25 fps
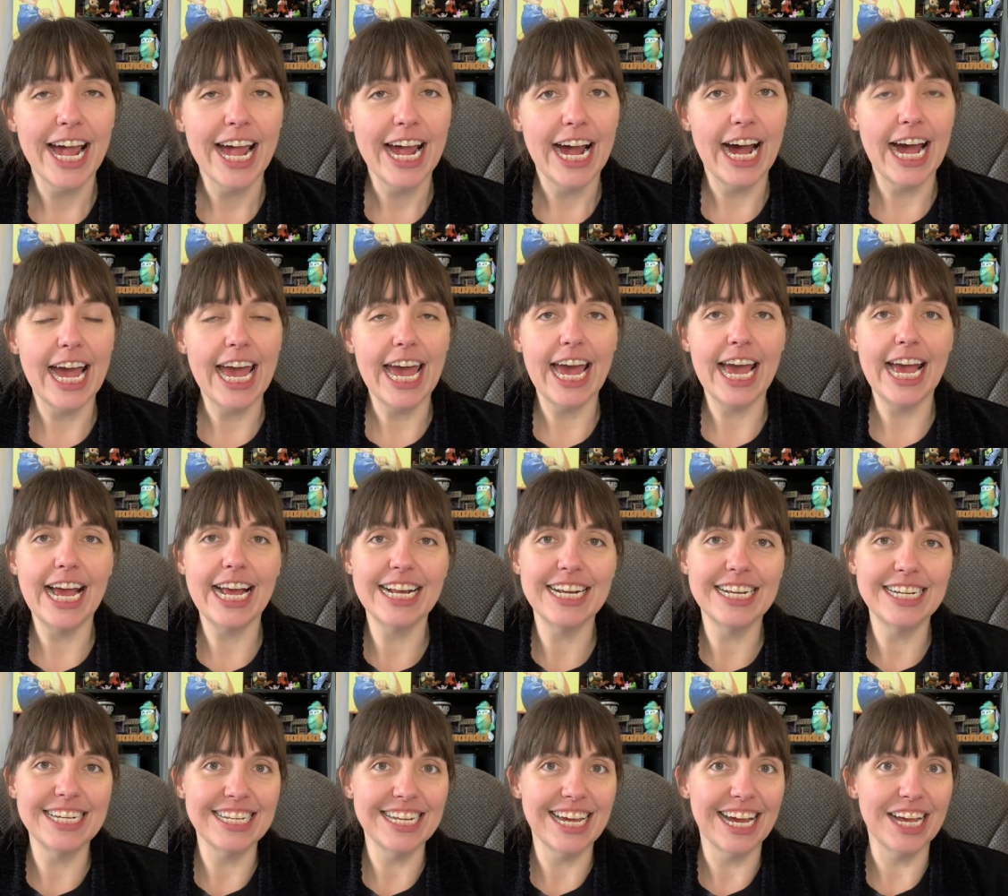
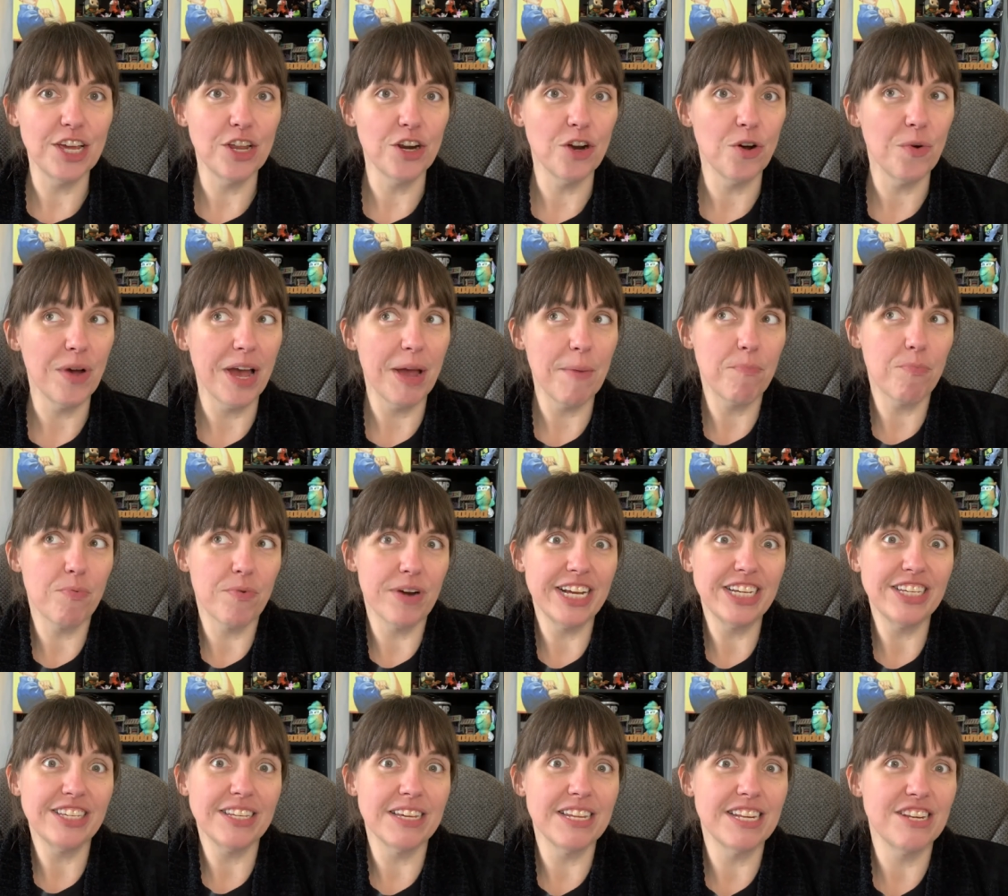and you know, it
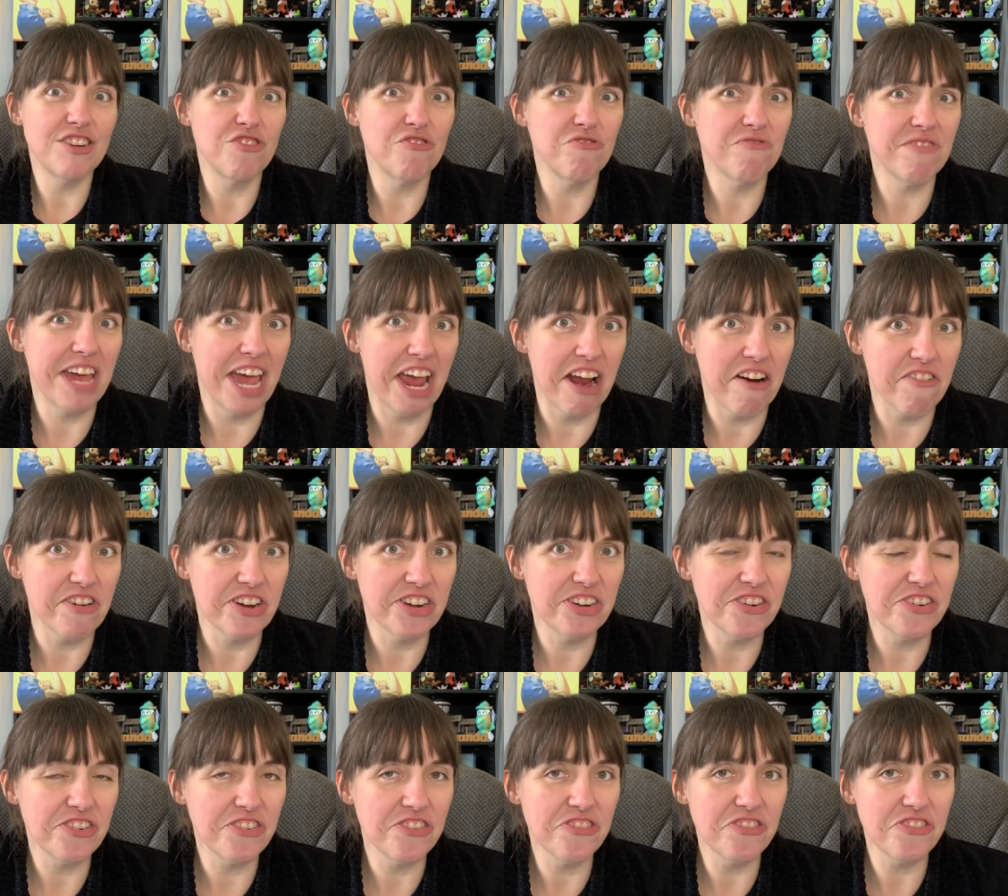brings in new
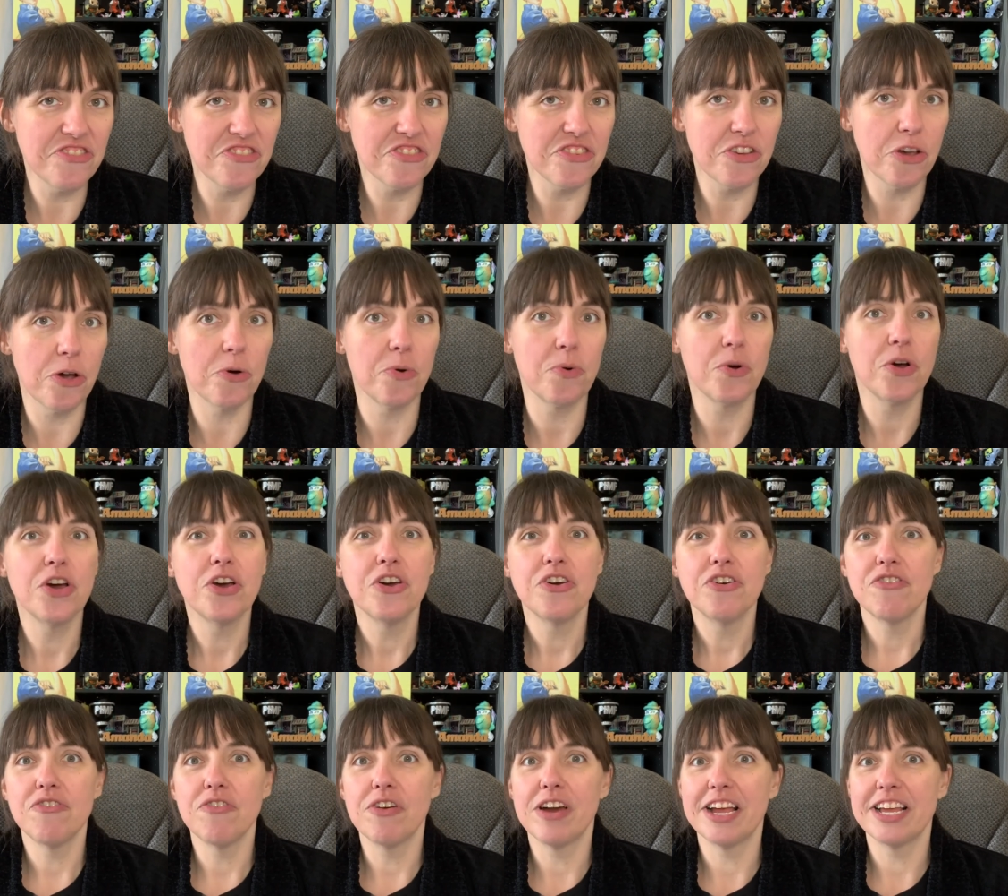characters so
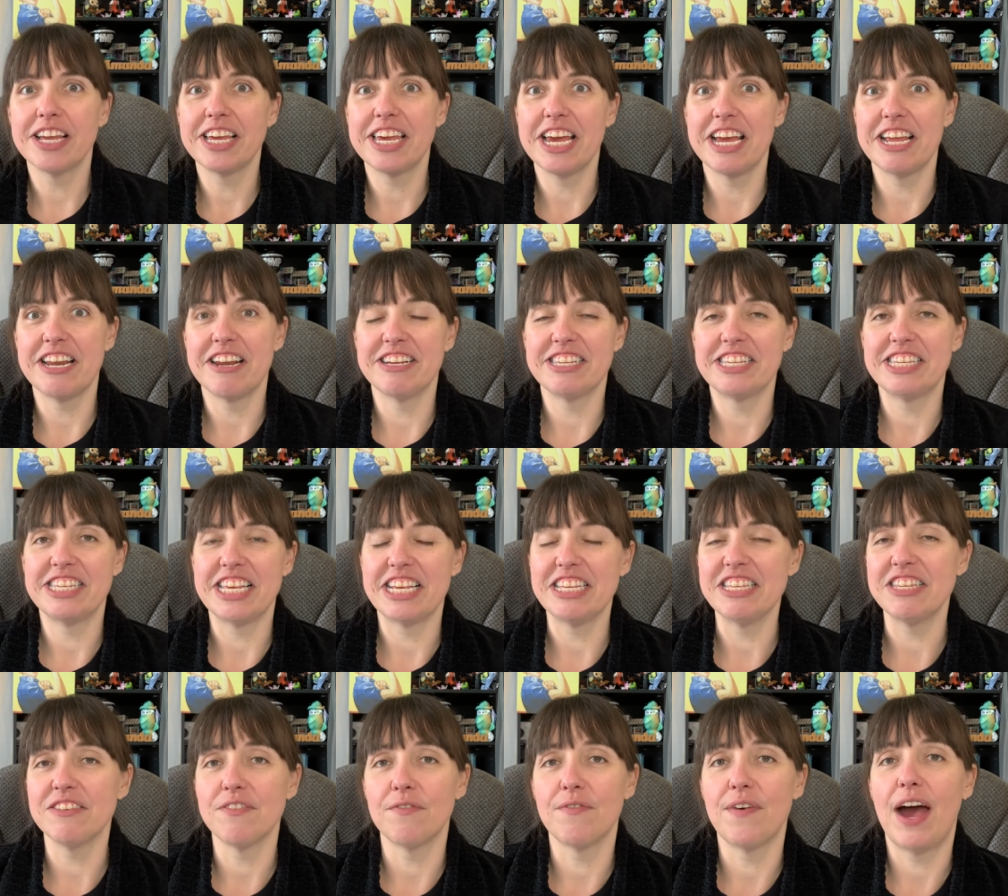you can get a
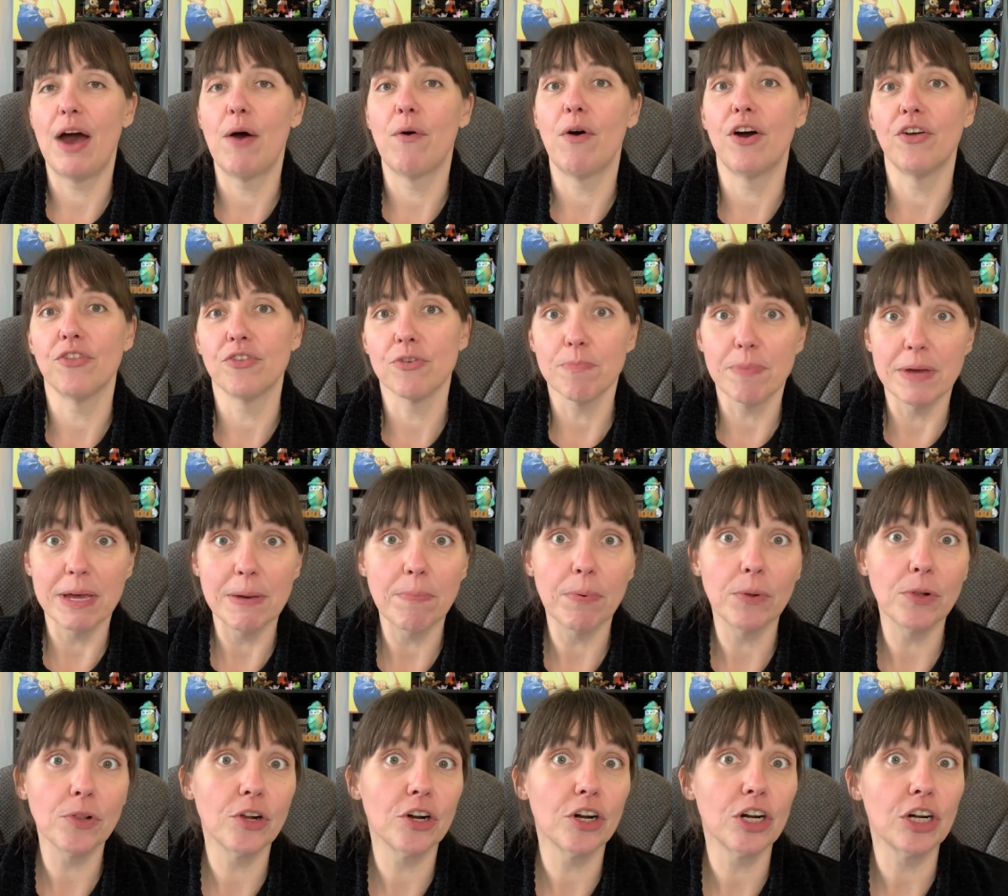sense of how other
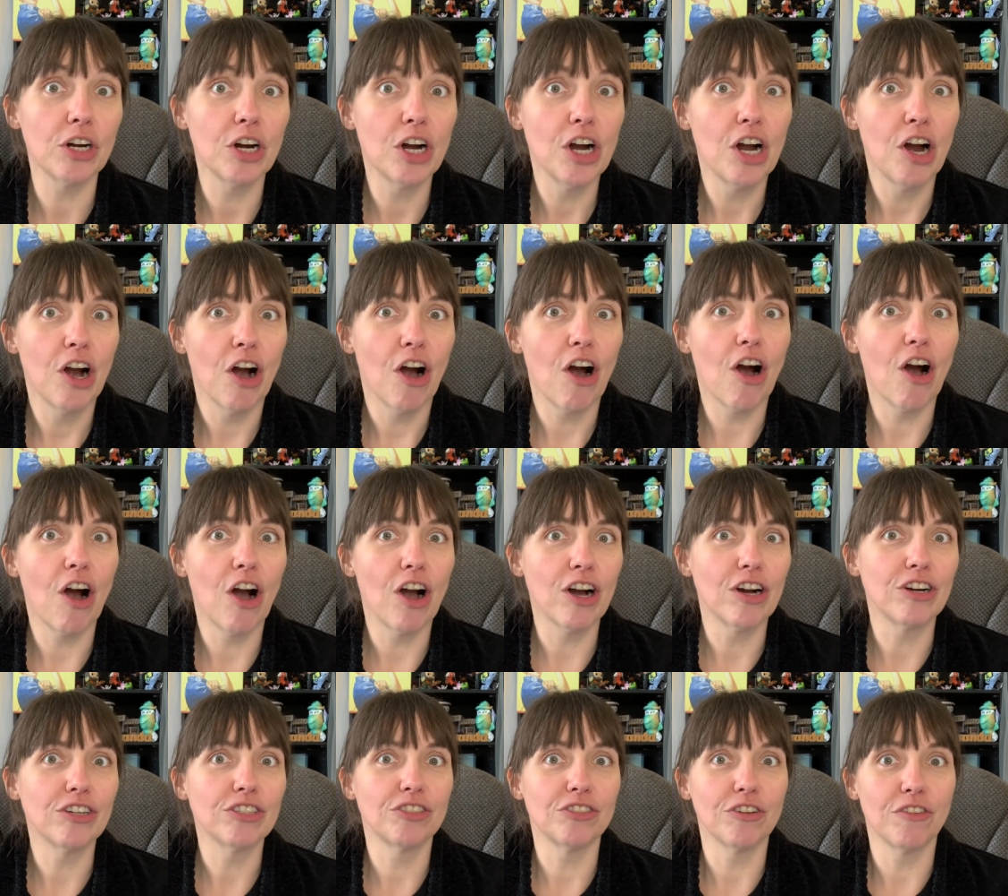people are
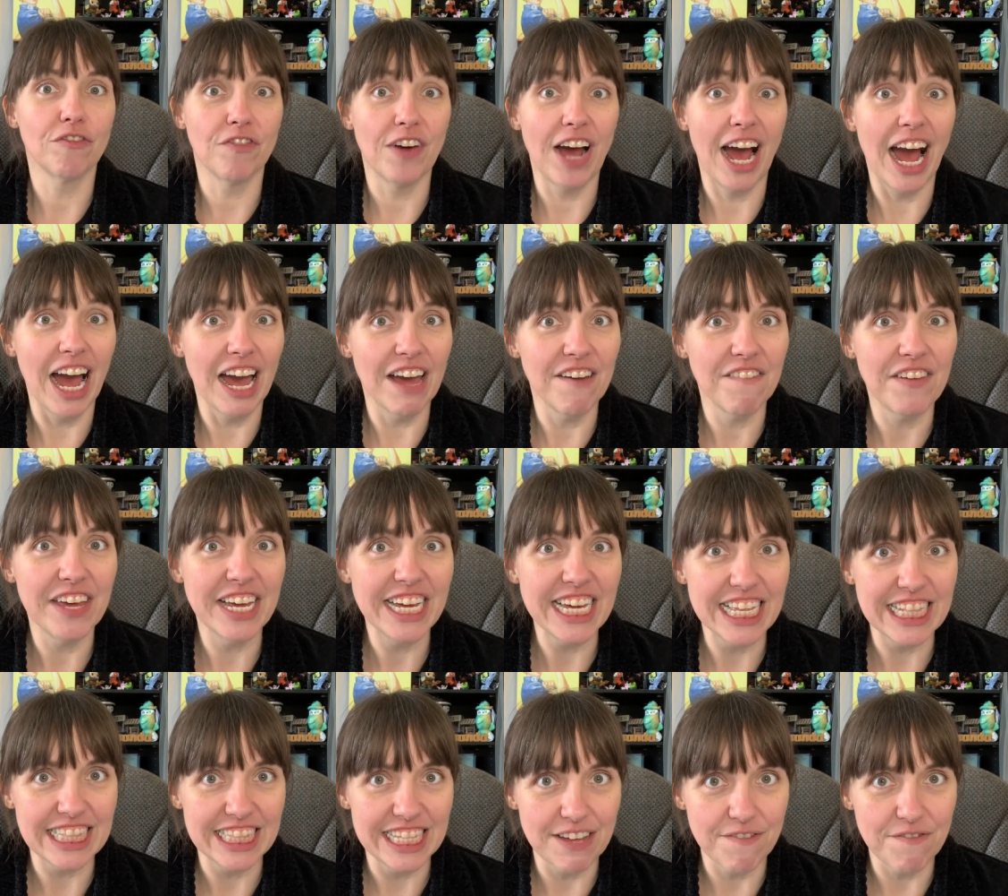are surviving
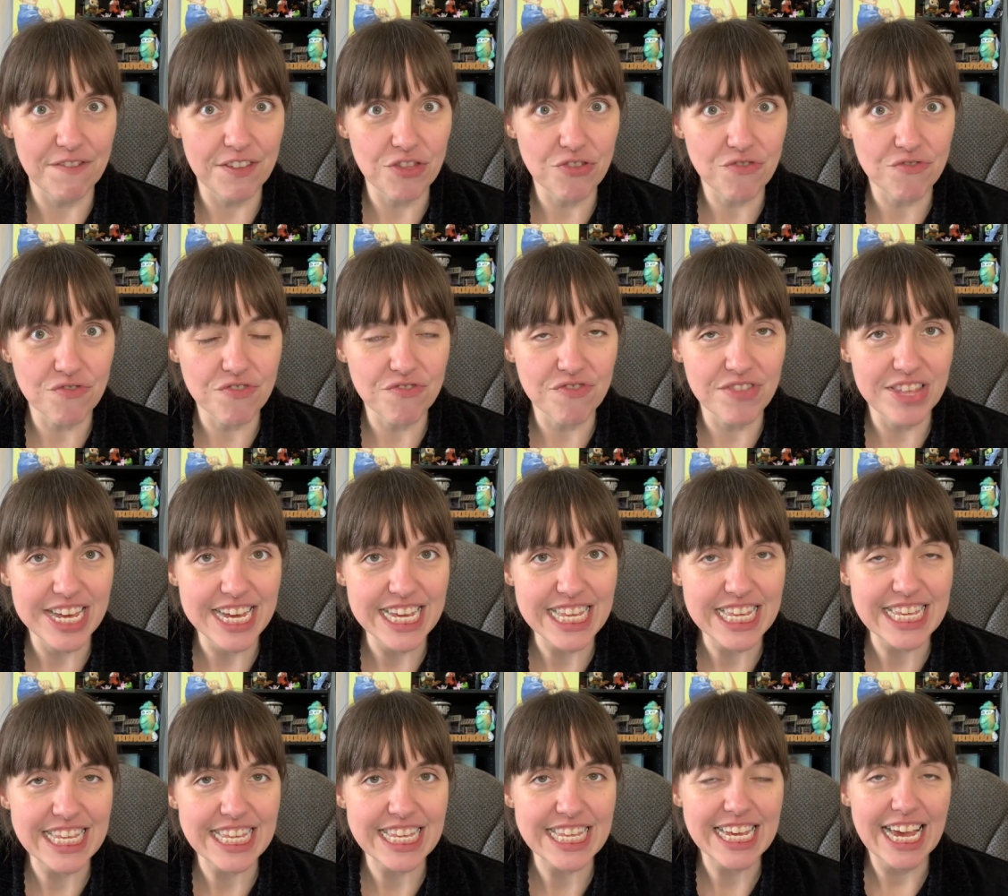and living through
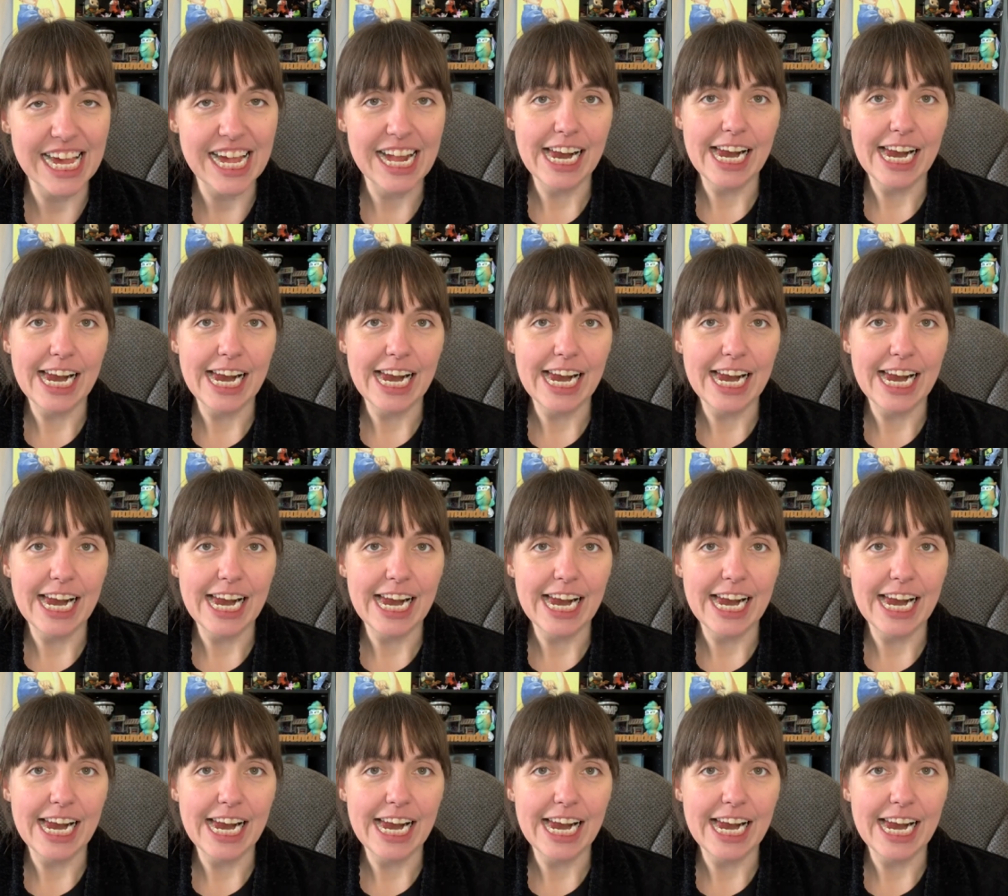this.